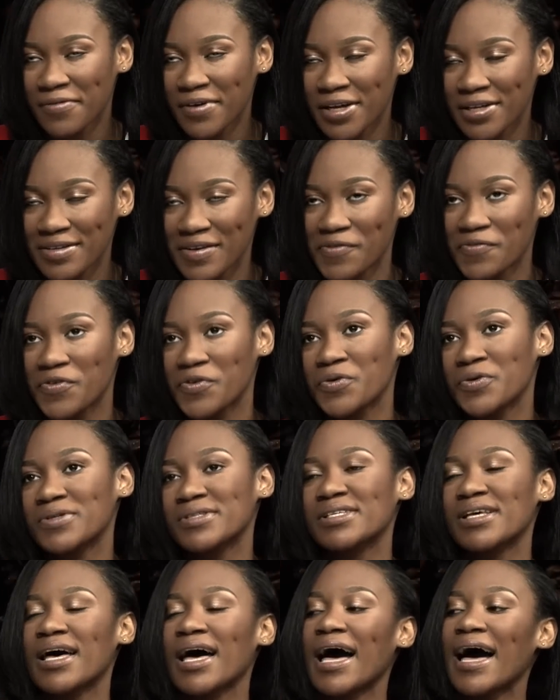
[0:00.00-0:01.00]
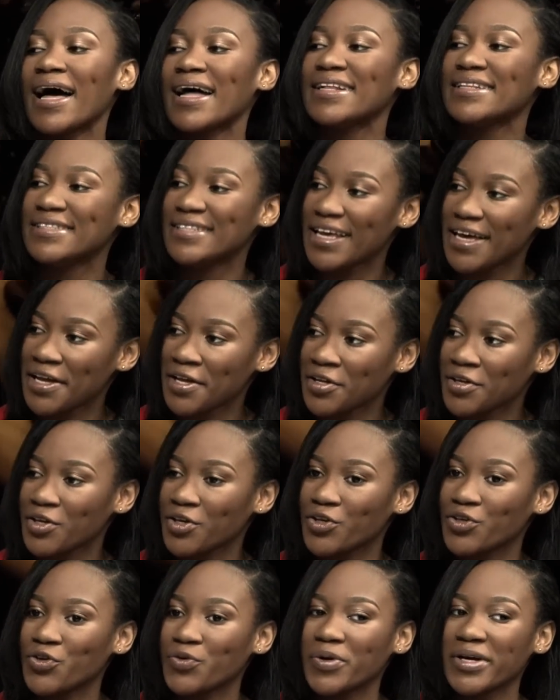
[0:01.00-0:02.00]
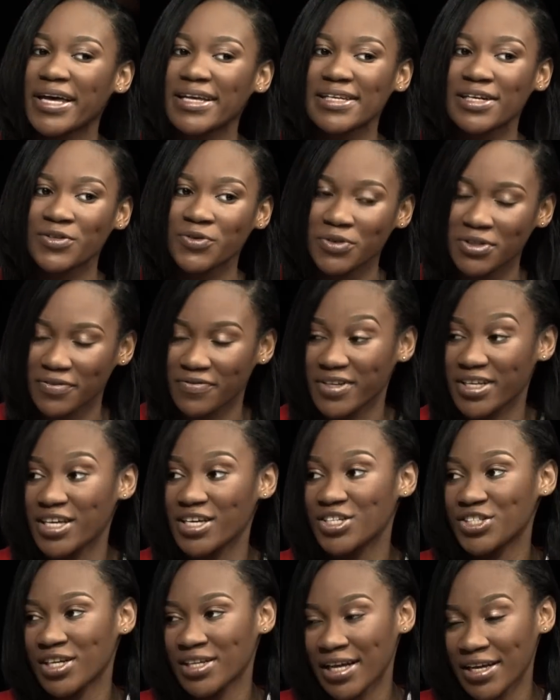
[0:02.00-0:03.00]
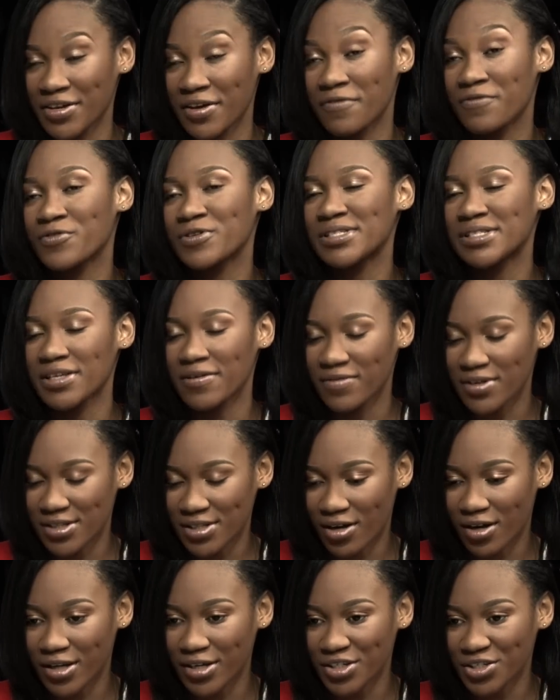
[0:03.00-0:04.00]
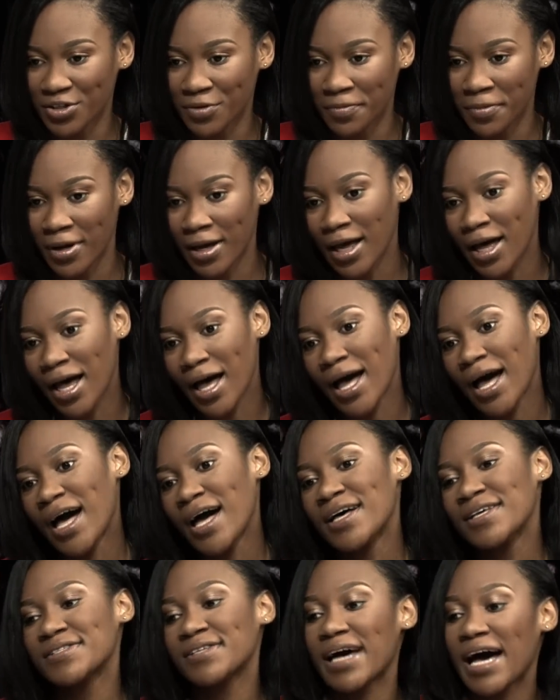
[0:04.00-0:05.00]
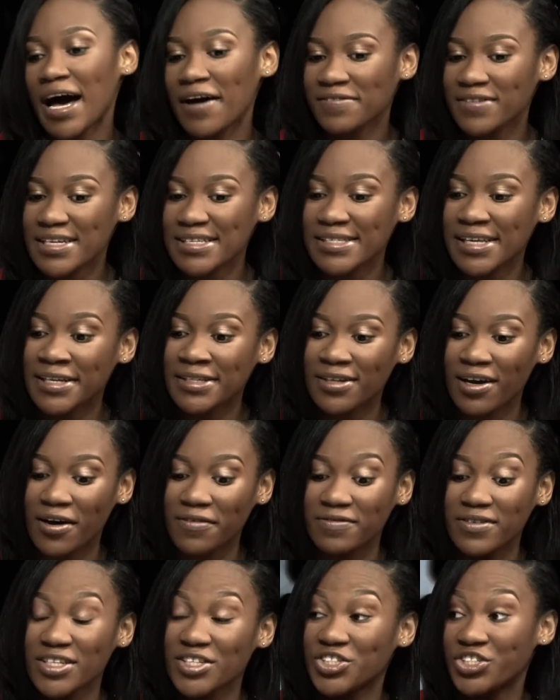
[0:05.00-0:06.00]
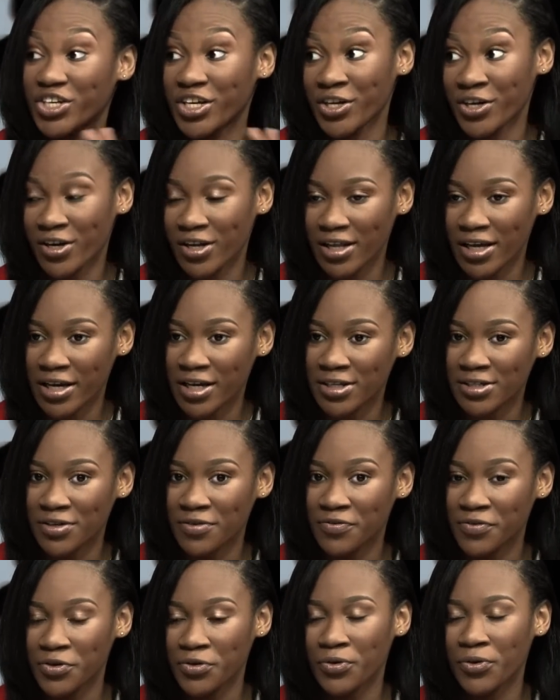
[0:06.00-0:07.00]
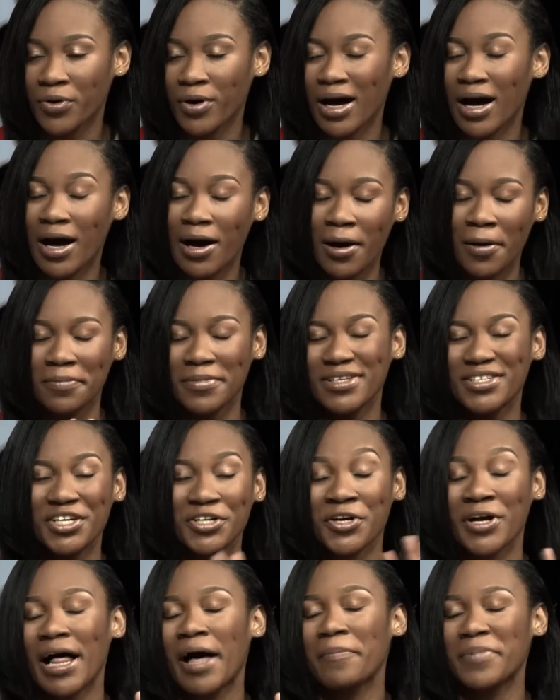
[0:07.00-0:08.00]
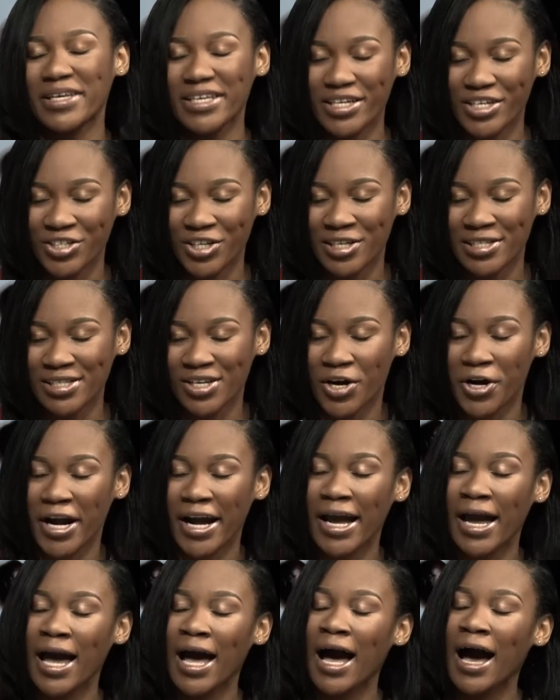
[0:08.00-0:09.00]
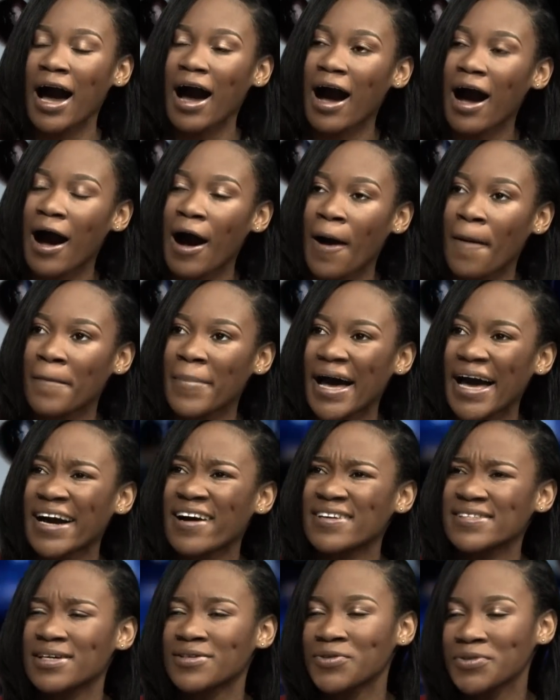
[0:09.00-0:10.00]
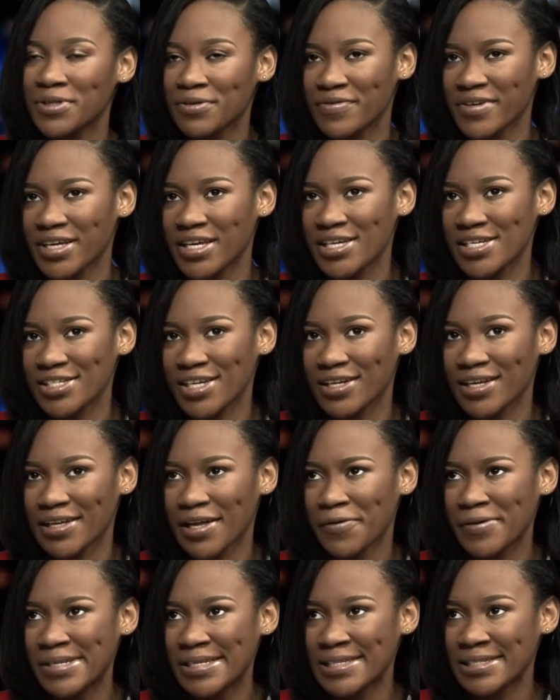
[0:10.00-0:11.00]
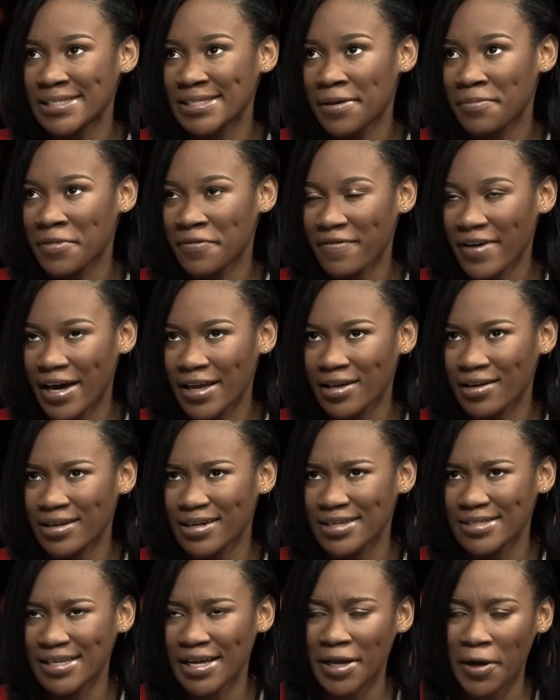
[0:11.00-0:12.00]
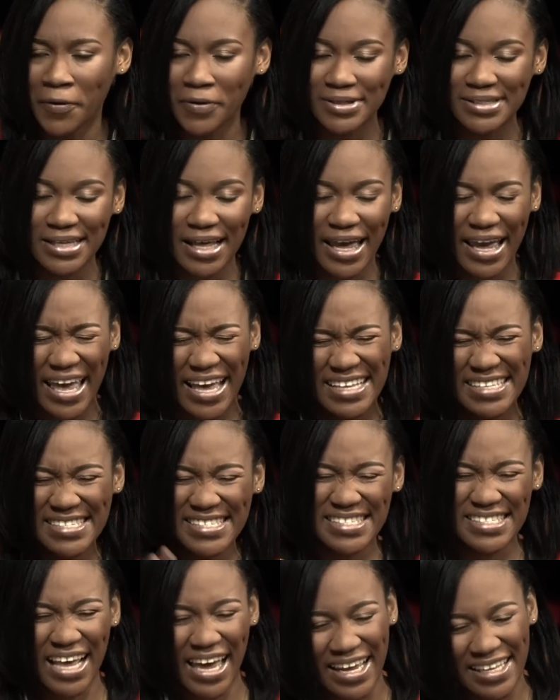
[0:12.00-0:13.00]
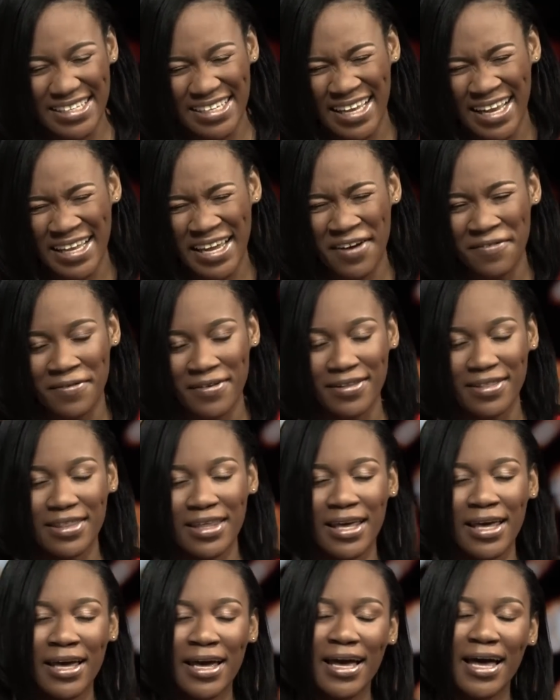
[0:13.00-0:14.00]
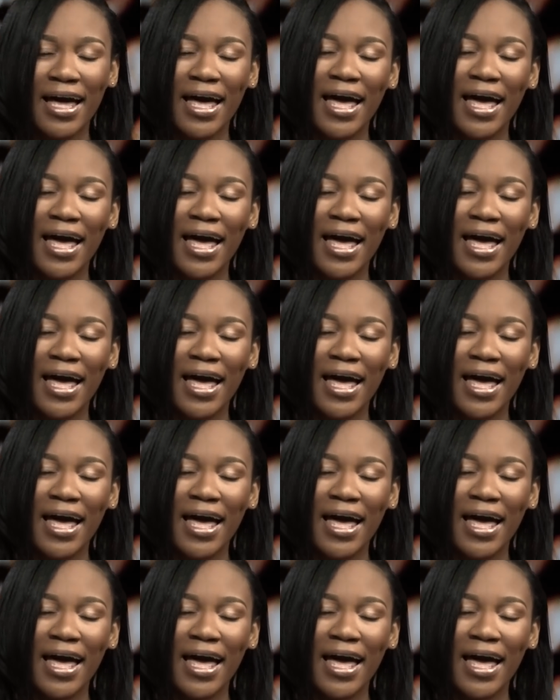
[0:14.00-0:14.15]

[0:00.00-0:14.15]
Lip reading: interviews, and then you will get a notification that you have received a scholarship. So after I sent off the general interview, the general application, I got a notification that I was a semifinalist, and I was like excited and everything.